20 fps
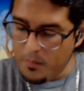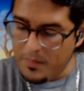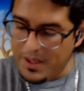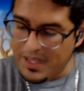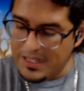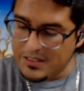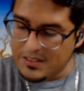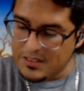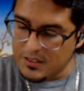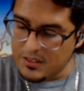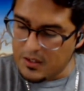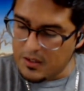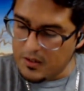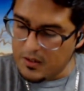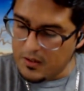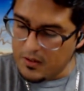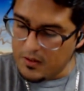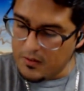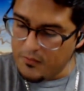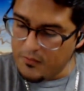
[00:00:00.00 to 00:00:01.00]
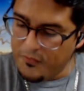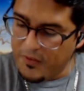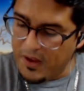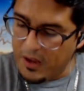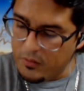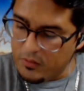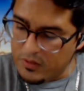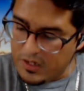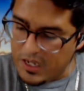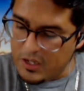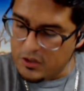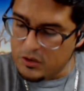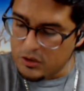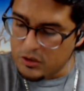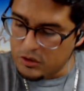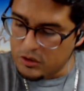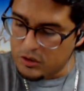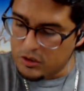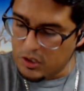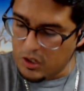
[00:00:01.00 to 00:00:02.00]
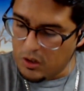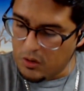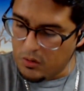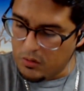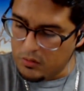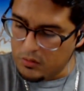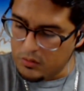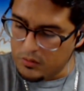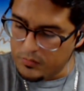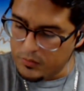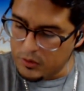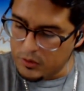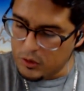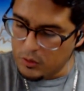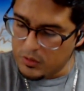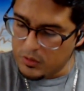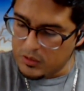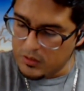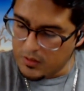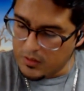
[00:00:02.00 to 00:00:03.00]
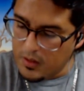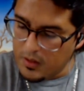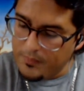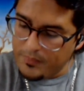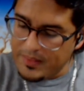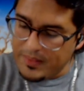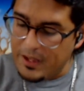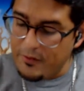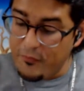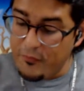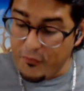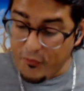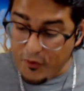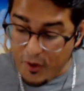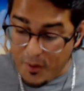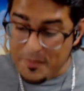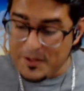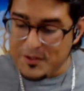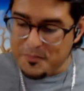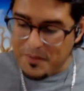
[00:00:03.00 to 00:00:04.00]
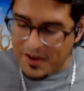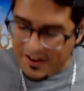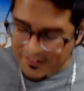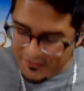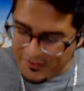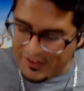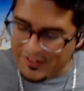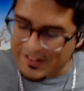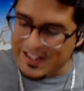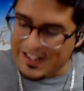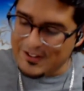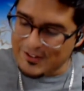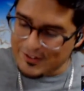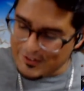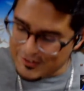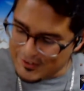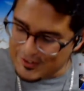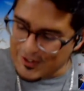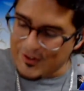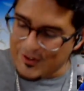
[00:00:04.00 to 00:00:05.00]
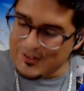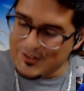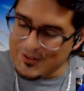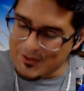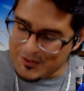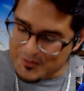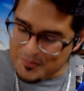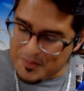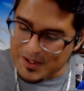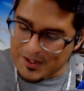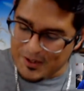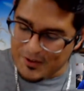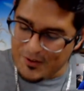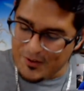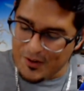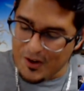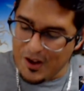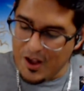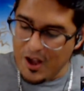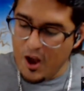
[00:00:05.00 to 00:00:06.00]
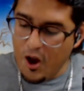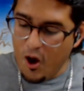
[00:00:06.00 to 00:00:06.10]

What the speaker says: its foundation stone to it, that from its foundation stone to its pinnacle,